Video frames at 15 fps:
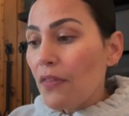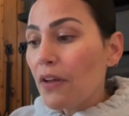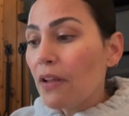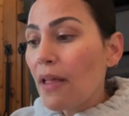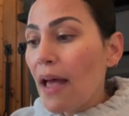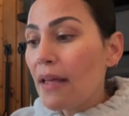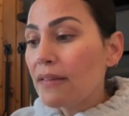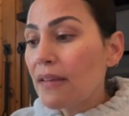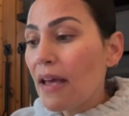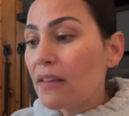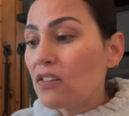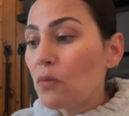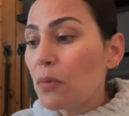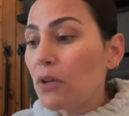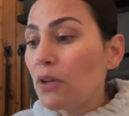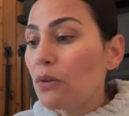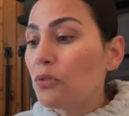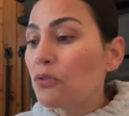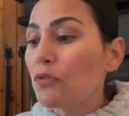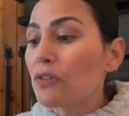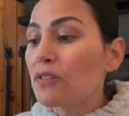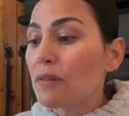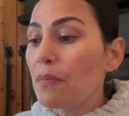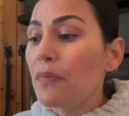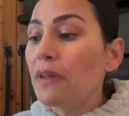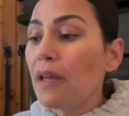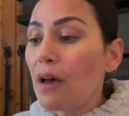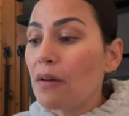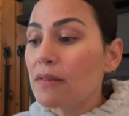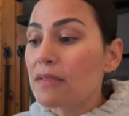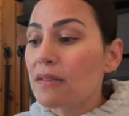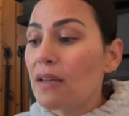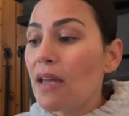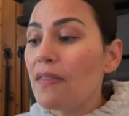the glass has to be used for something else,